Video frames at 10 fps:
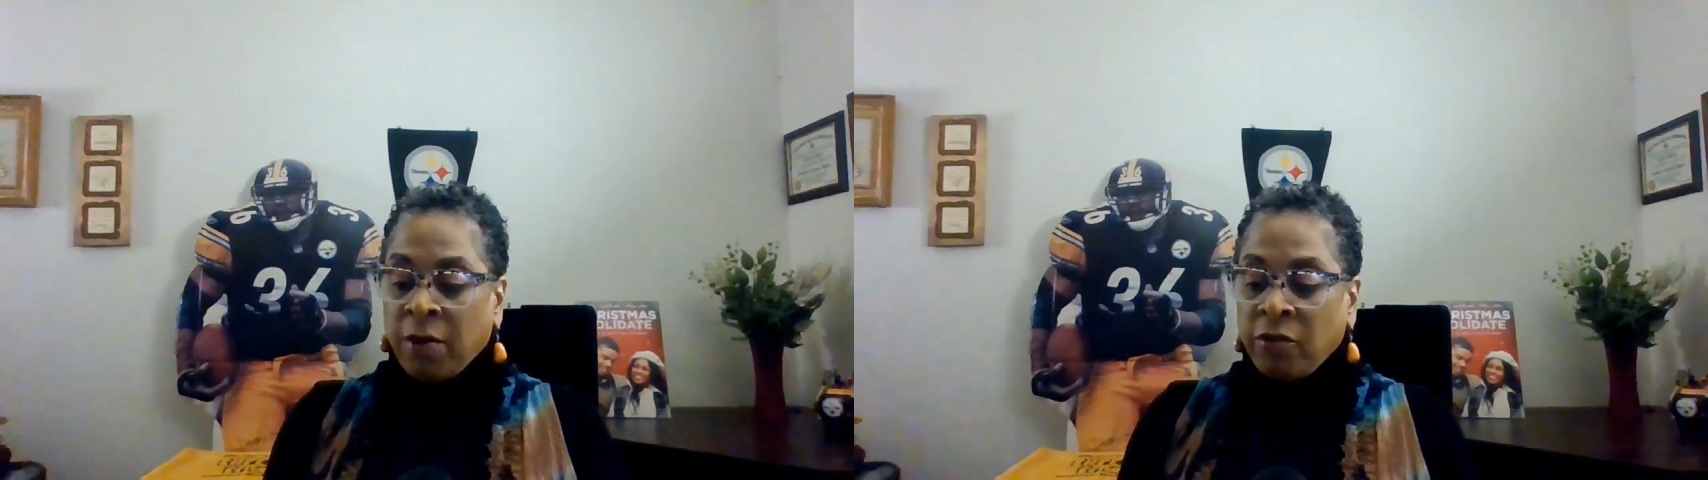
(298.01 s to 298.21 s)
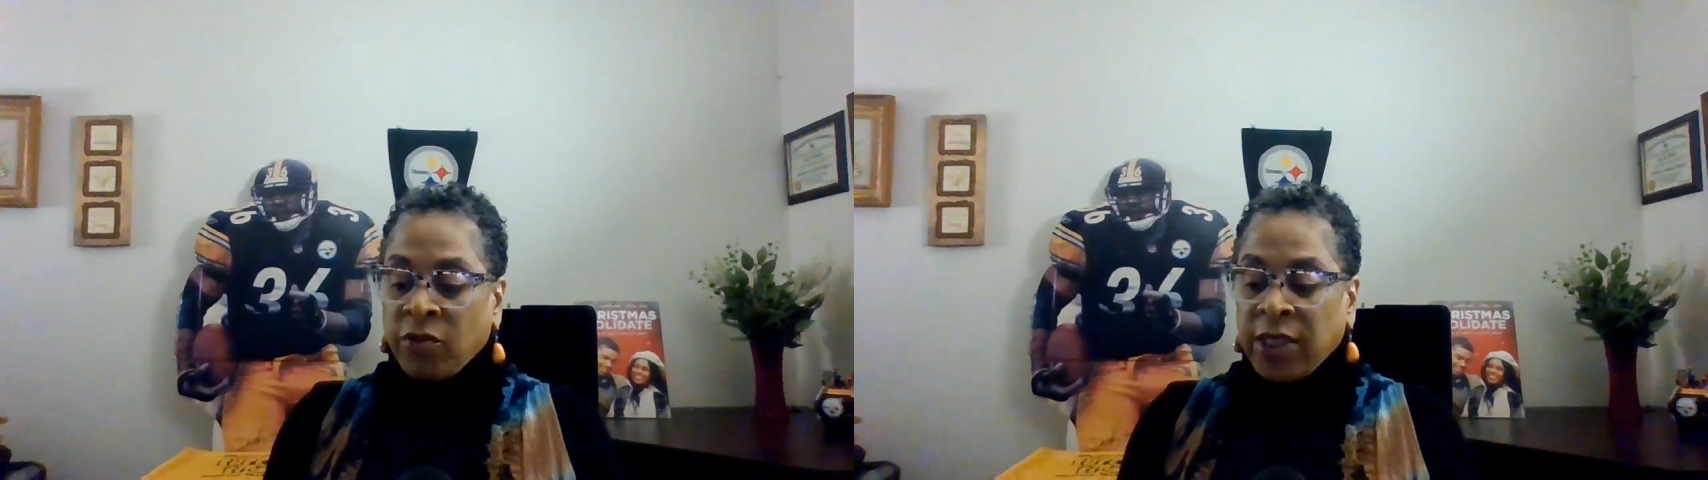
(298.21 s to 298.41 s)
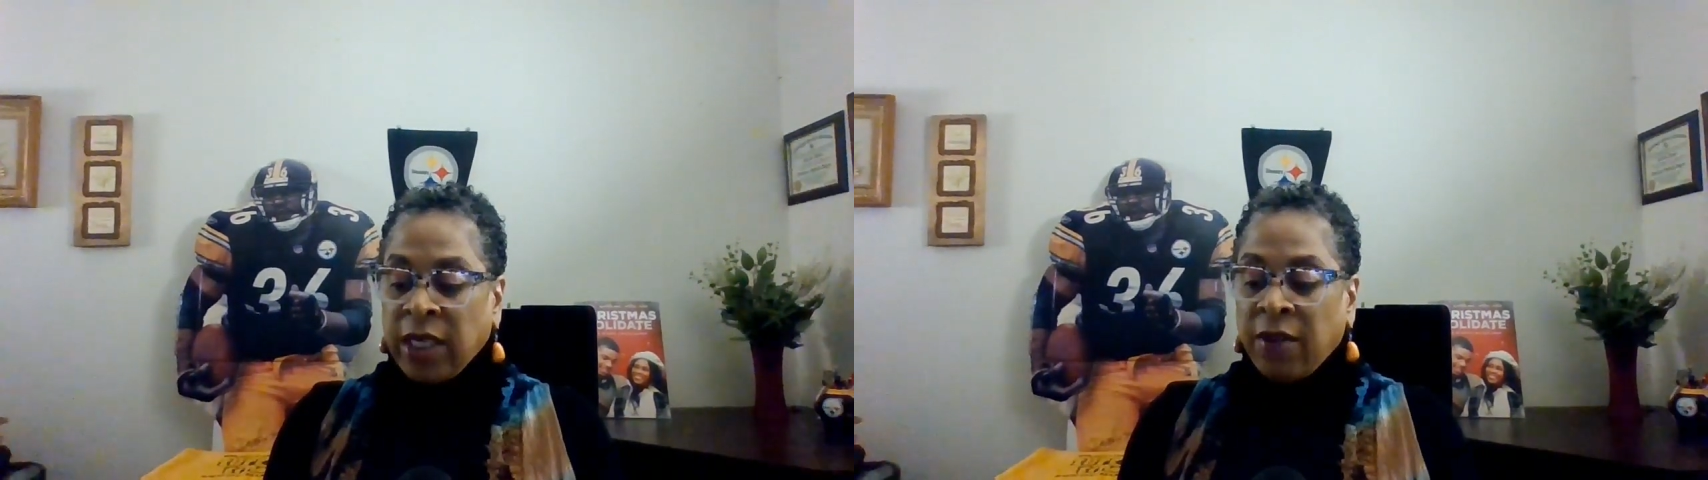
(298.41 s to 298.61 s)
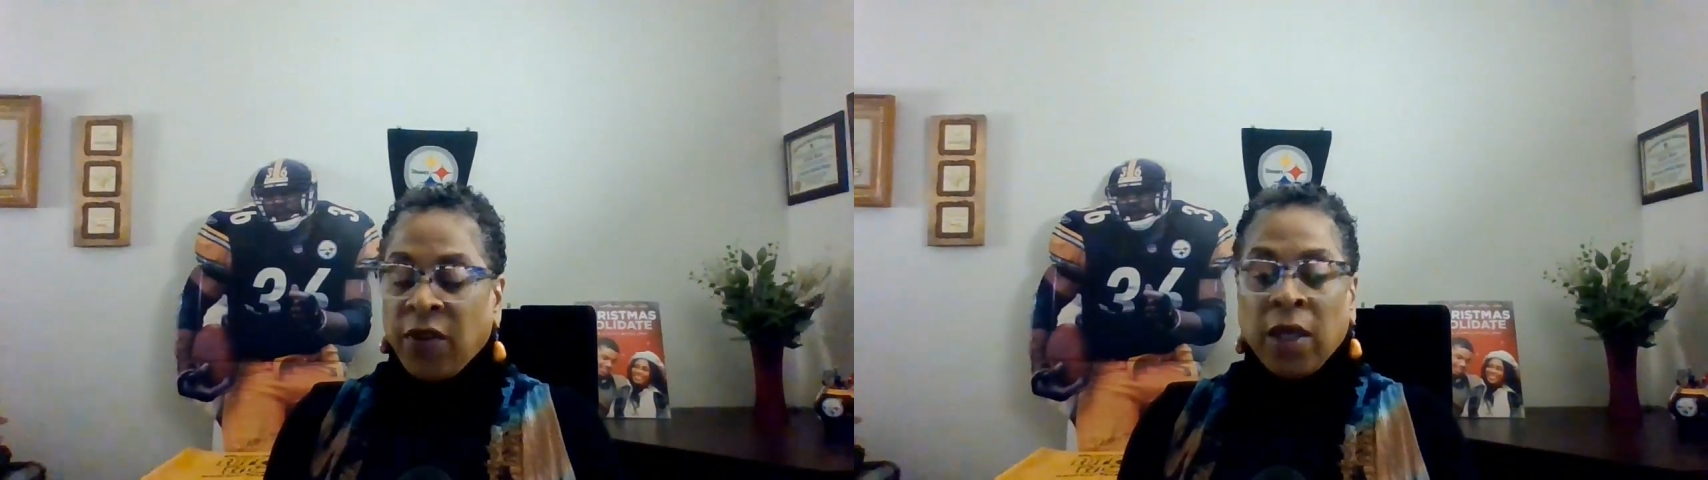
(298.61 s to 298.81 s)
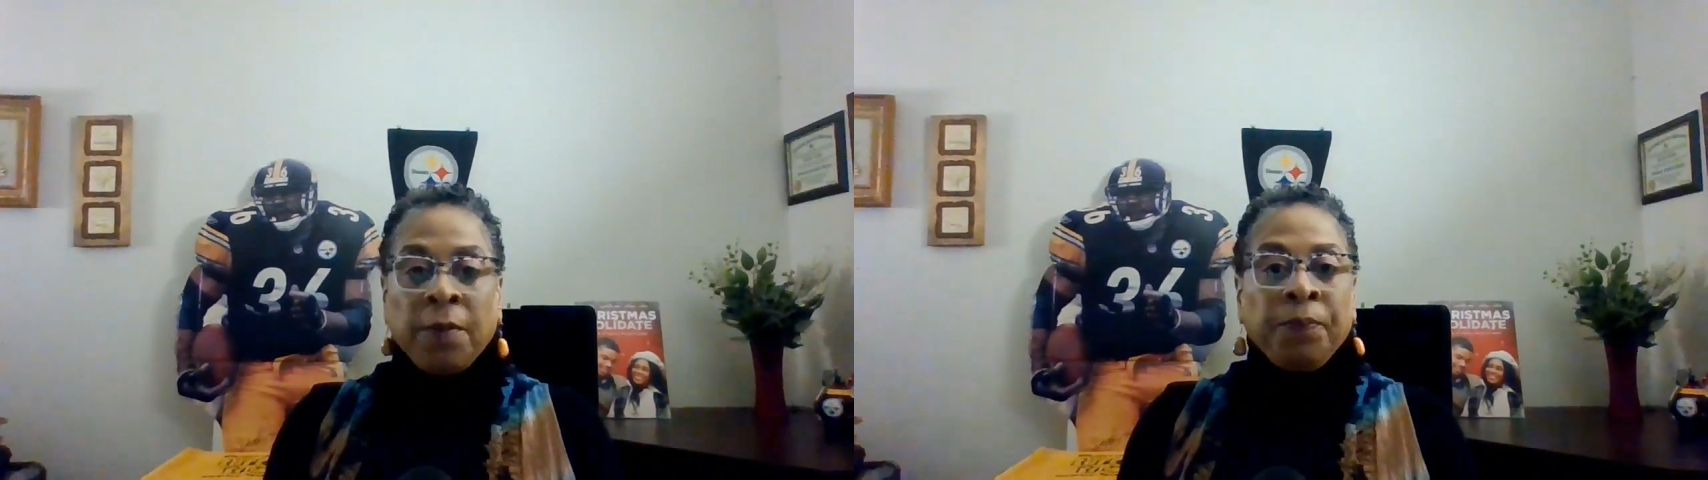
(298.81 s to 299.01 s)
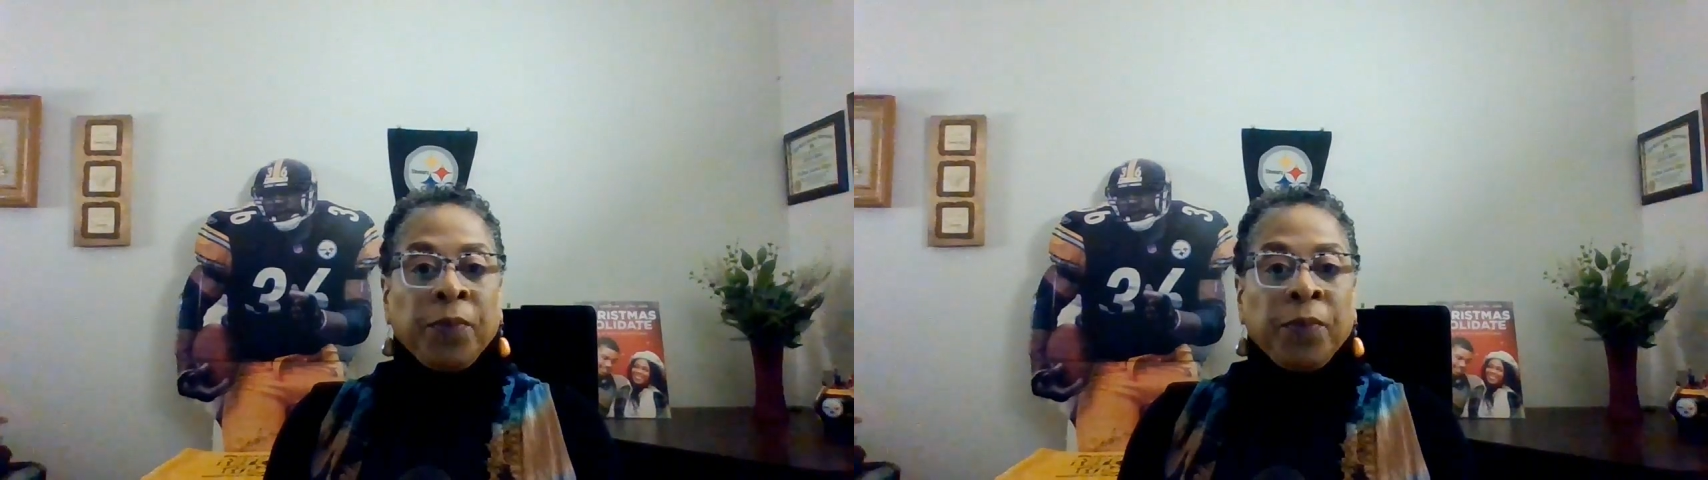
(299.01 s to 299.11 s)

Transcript: receiving